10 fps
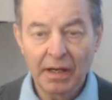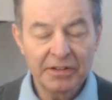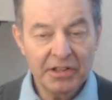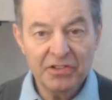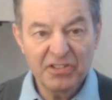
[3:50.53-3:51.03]

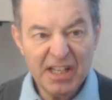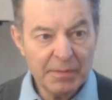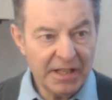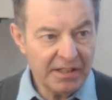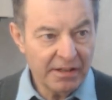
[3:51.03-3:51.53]
It didn't
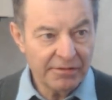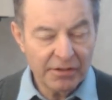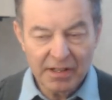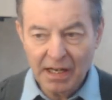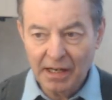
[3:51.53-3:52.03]
seem any
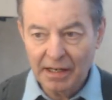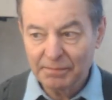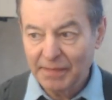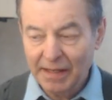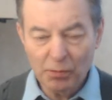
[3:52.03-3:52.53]
different.
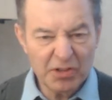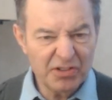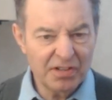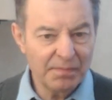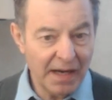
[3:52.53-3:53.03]
It
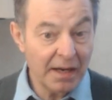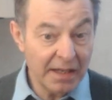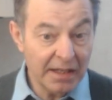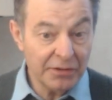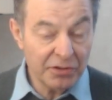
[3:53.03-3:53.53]
is
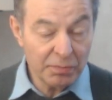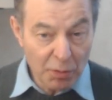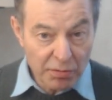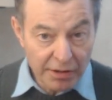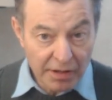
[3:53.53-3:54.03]

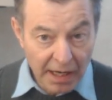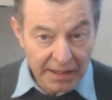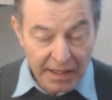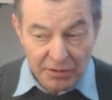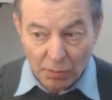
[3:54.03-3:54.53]
smoother.
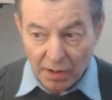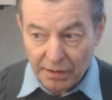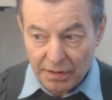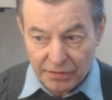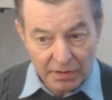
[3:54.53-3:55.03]
Ionized
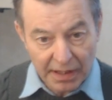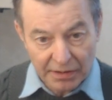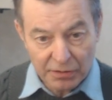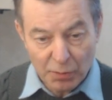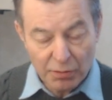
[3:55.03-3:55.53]
water is
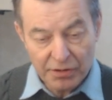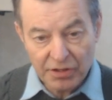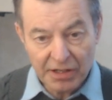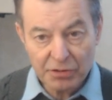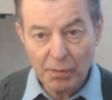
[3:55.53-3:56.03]
like smoother.
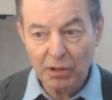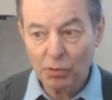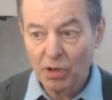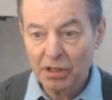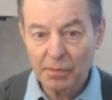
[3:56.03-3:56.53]
It's got
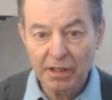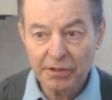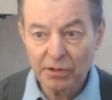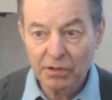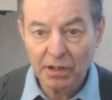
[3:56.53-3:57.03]
smaller water
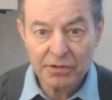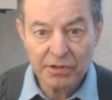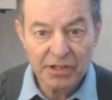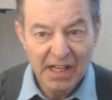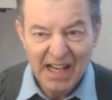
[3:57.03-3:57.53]
molecule
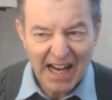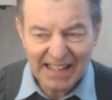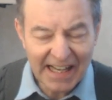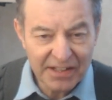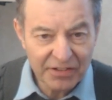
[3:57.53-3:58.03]
clusters.
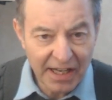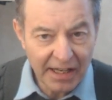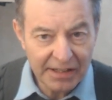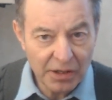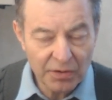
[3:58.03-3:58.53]
I can't
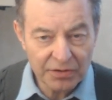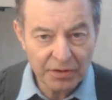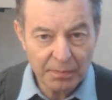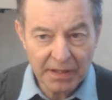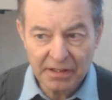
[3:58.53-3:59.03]
say I
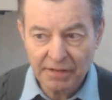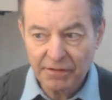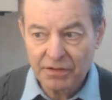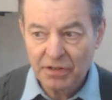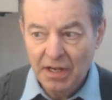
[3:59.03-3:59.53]
noticed a big
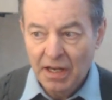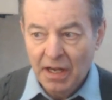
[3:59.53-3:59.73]
difference.